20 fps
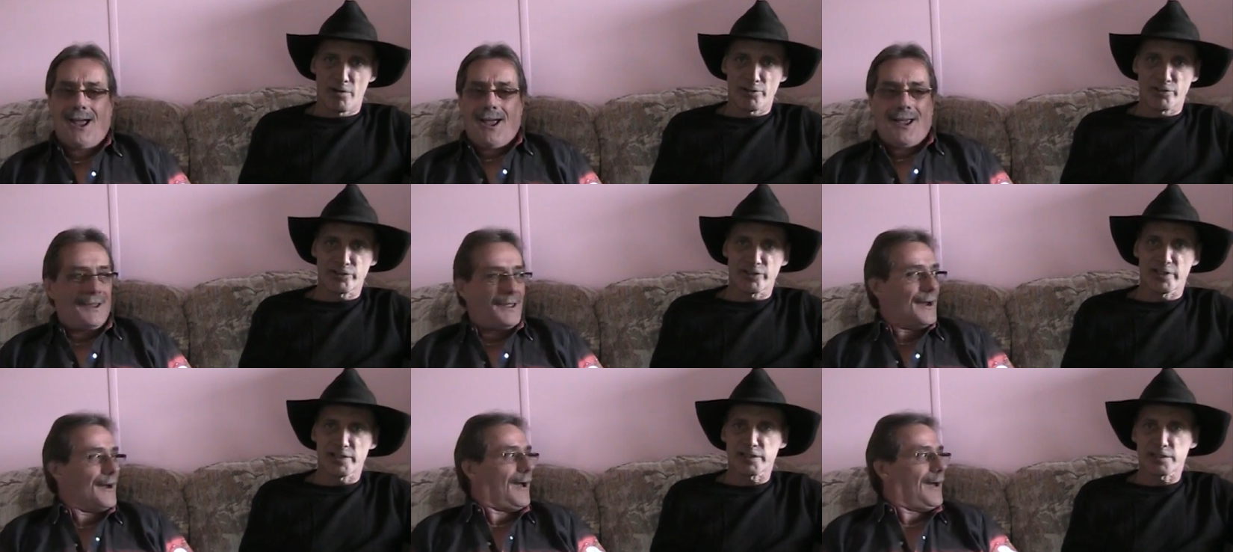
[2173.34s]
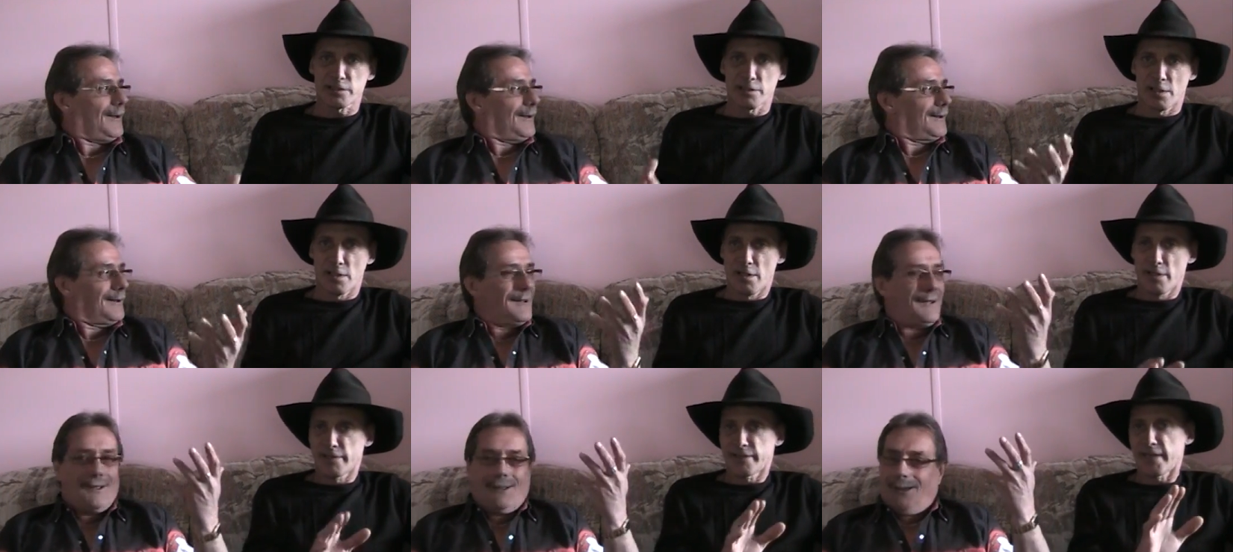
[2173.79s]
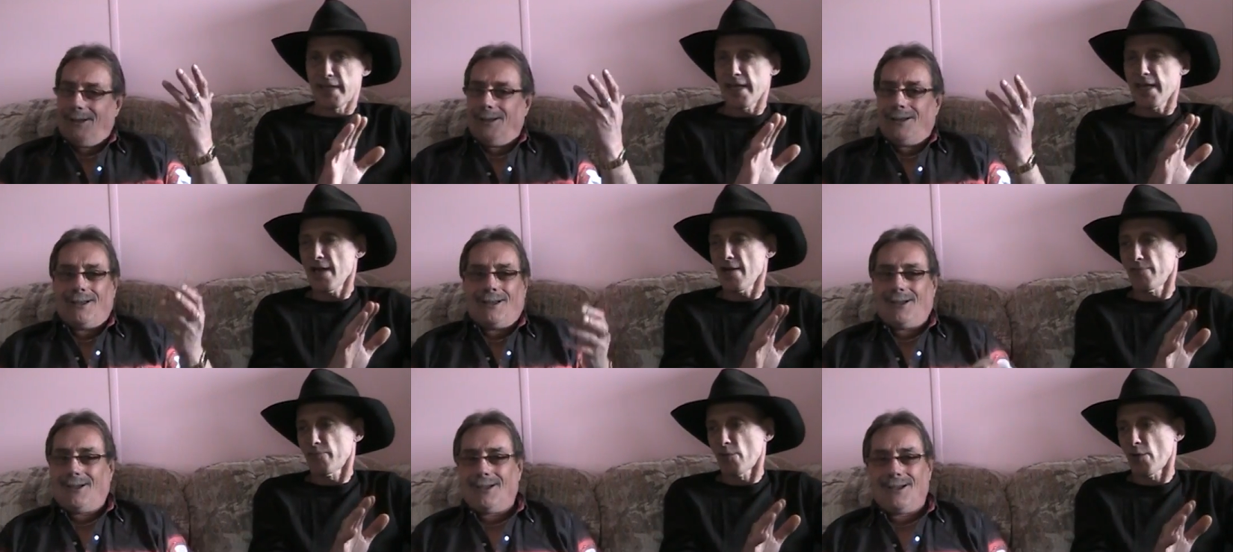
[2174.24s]
Speaker 1: you know? They
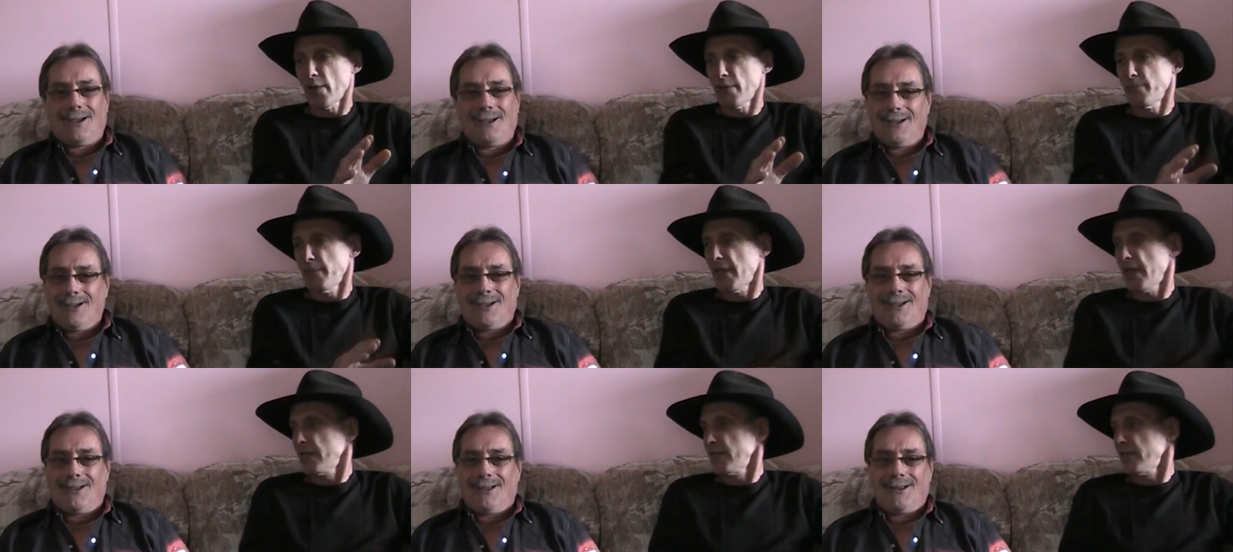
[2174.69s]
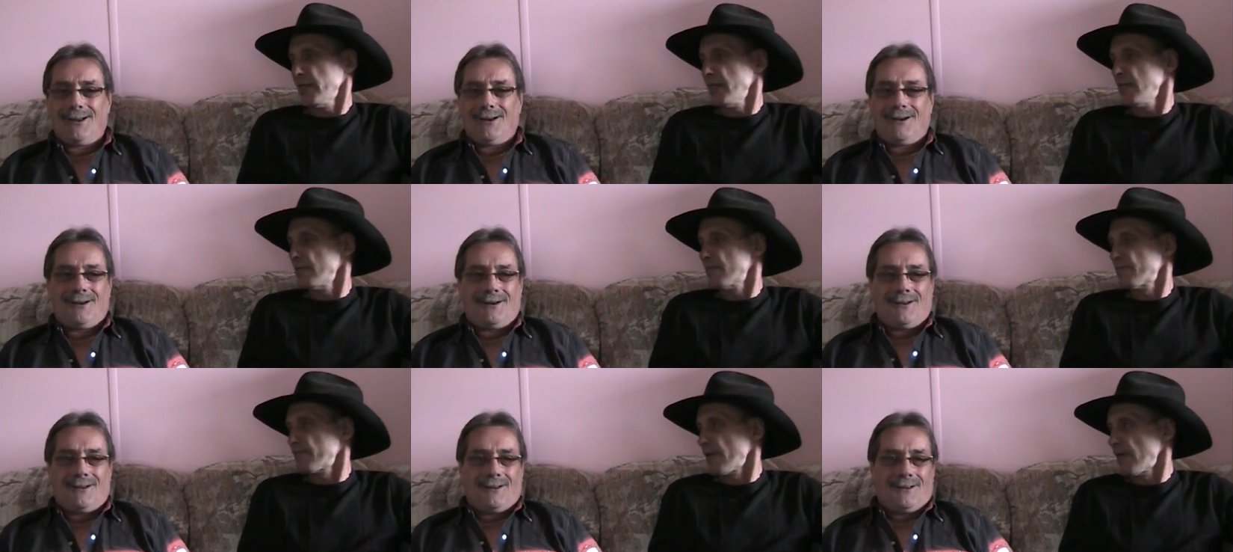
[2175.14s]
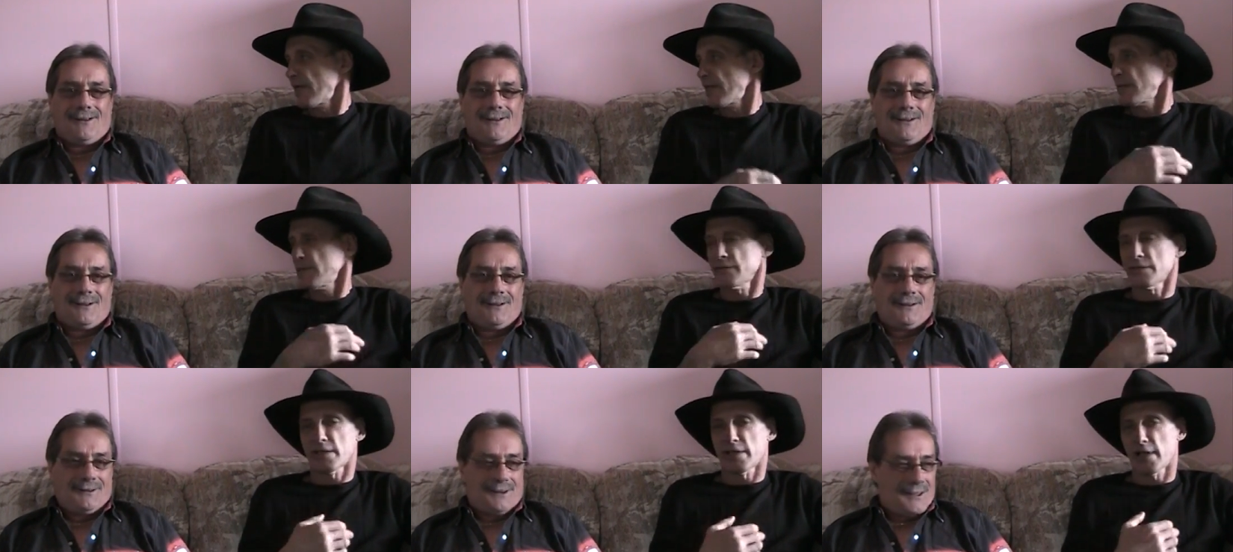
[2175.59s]
have one mandate, Frank,
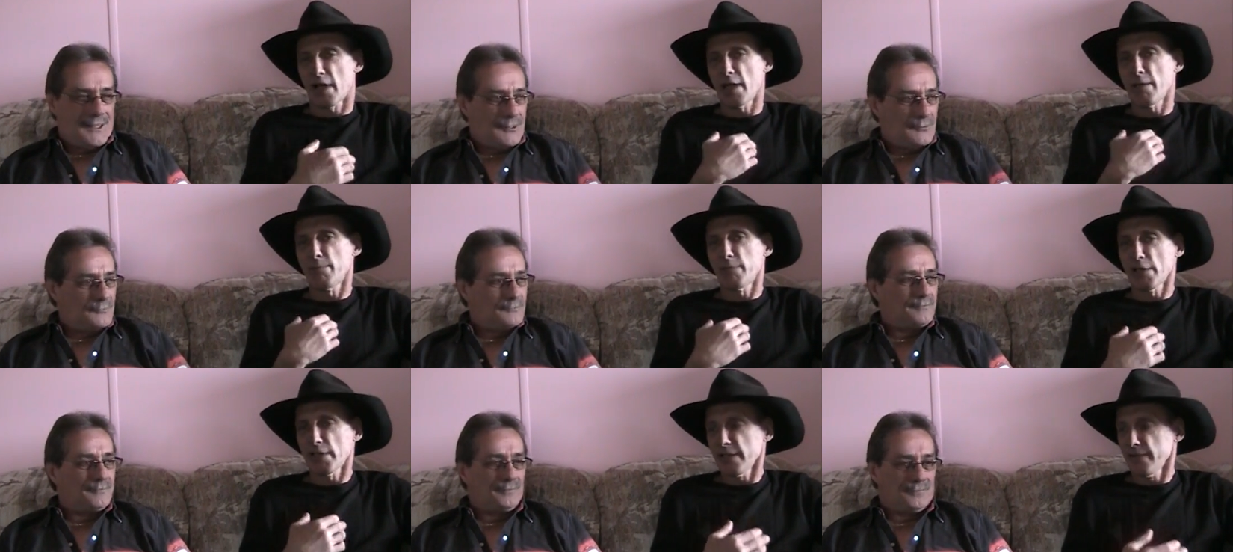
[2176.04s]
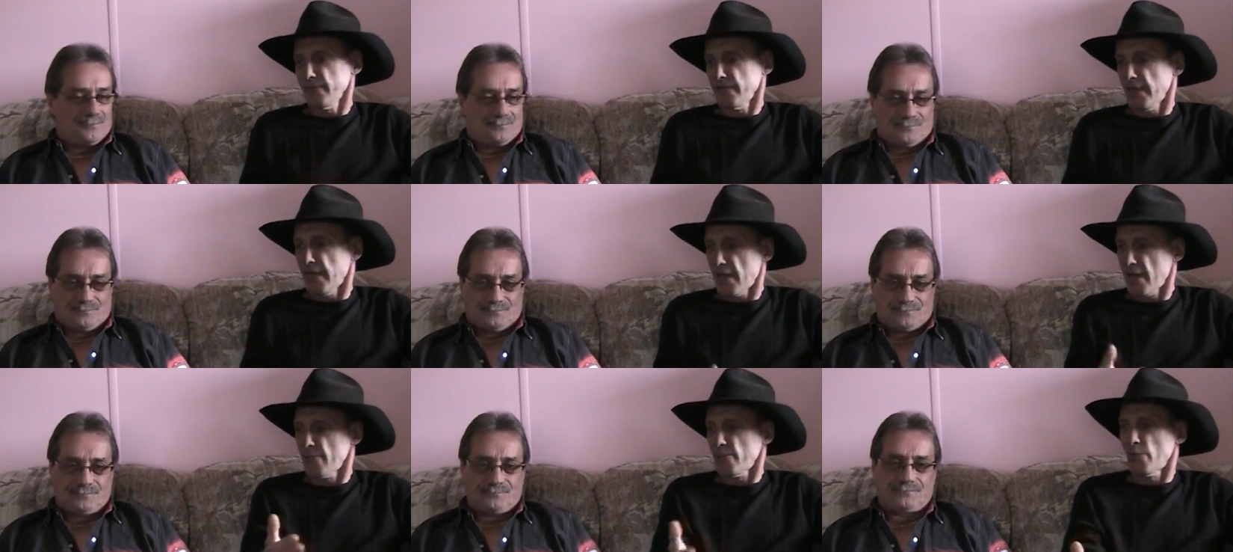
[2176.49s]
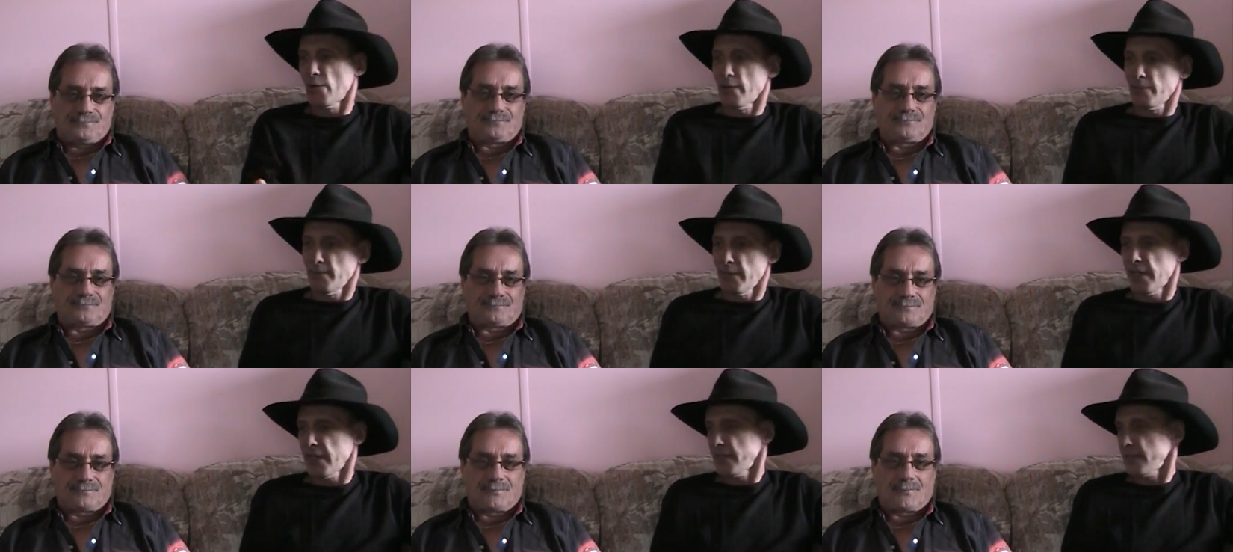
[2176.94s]
that yeah. I believe they have one
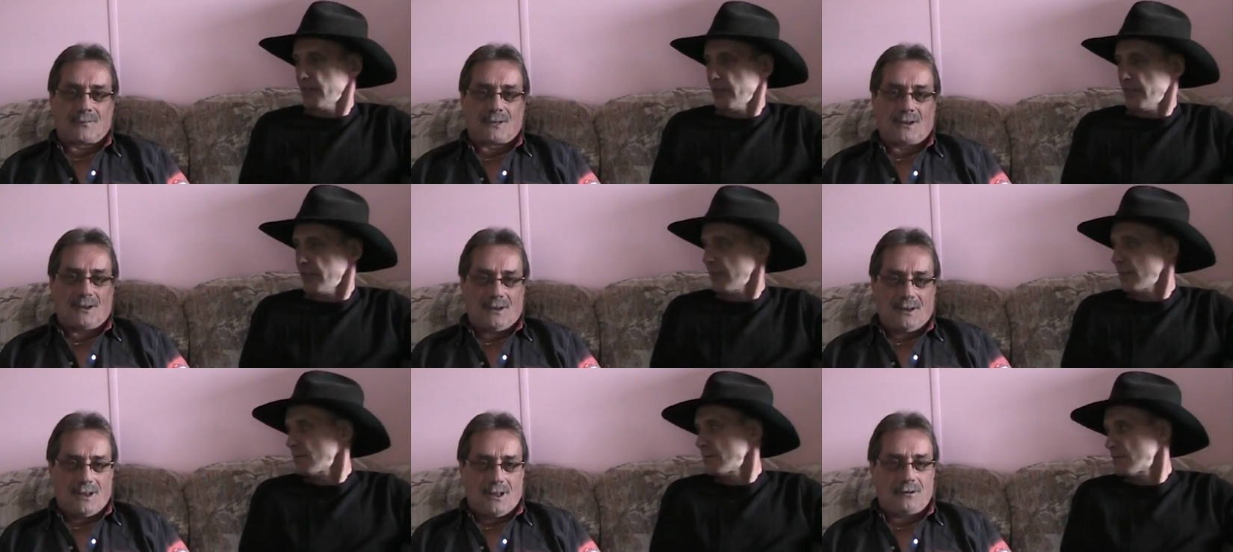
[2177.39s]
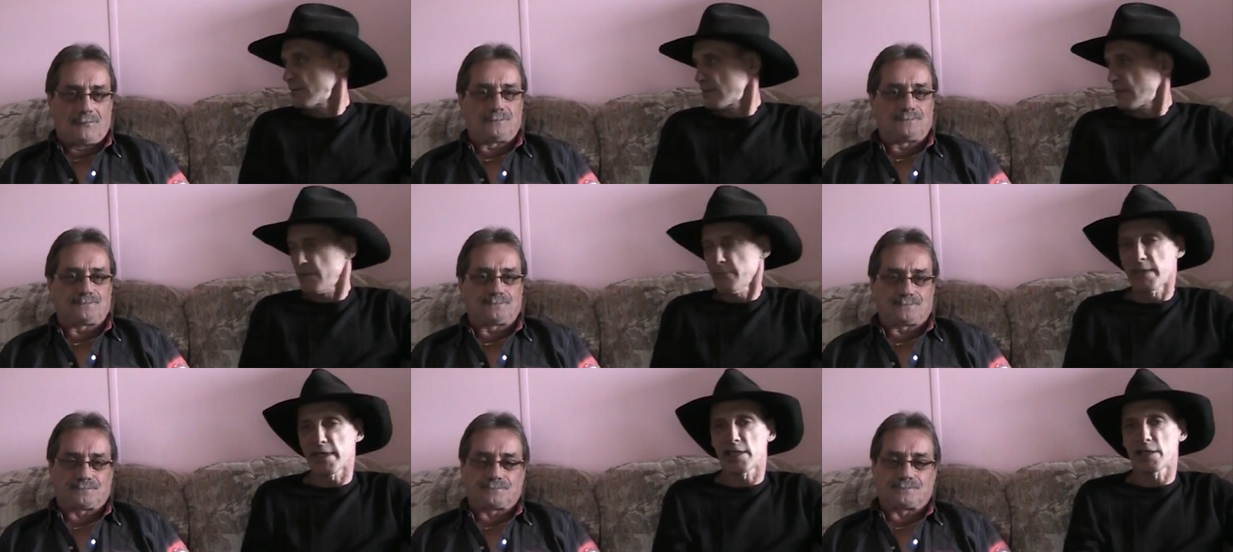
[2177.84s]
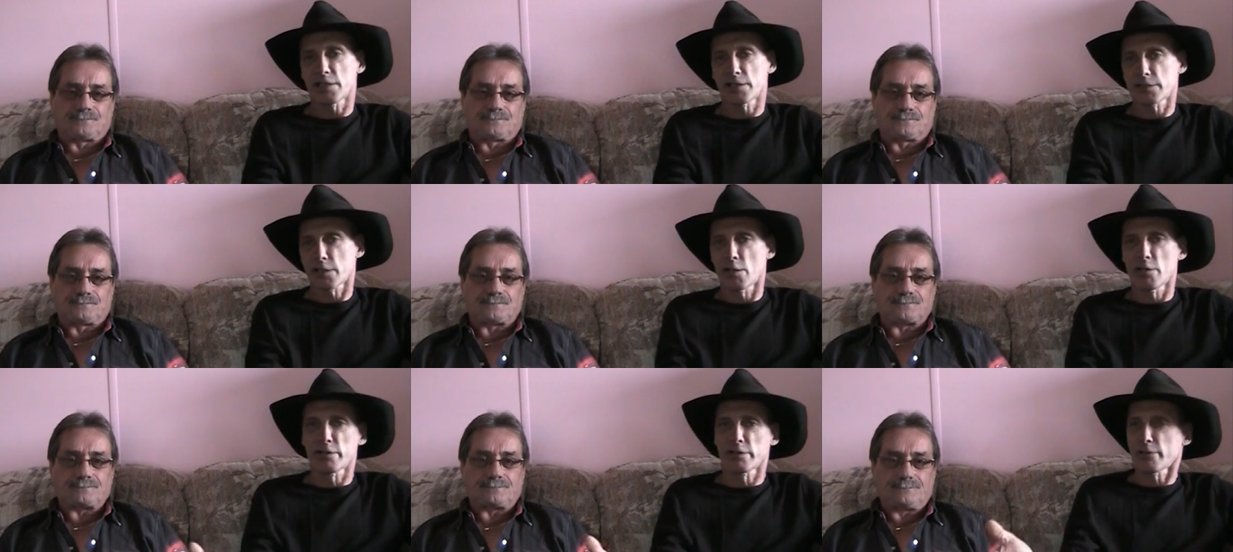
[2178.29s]
mandate yeah. to make
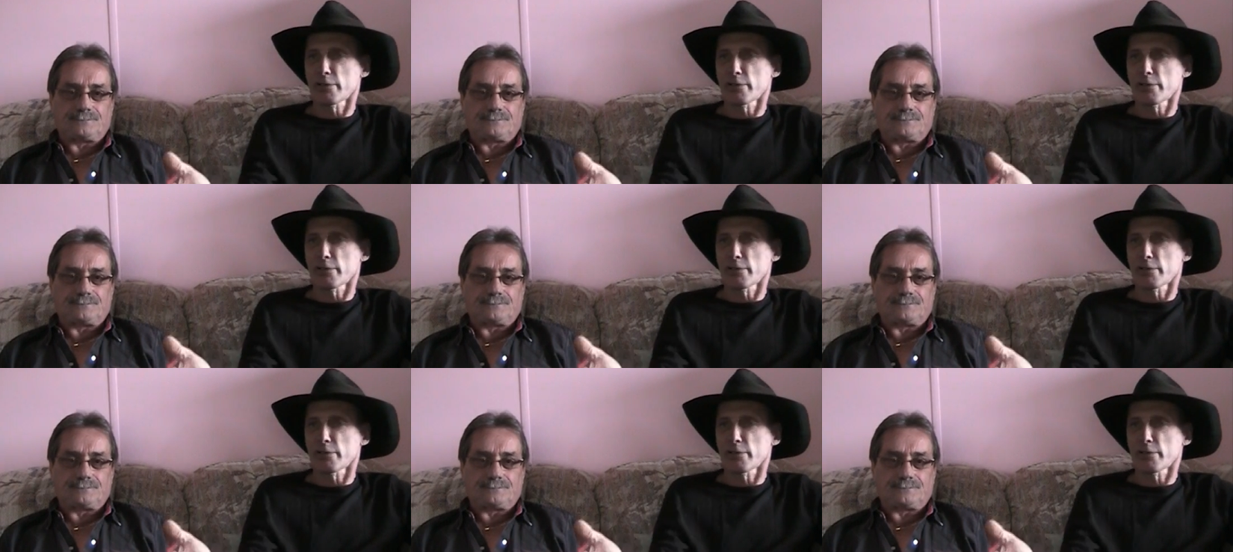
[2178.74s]
us all the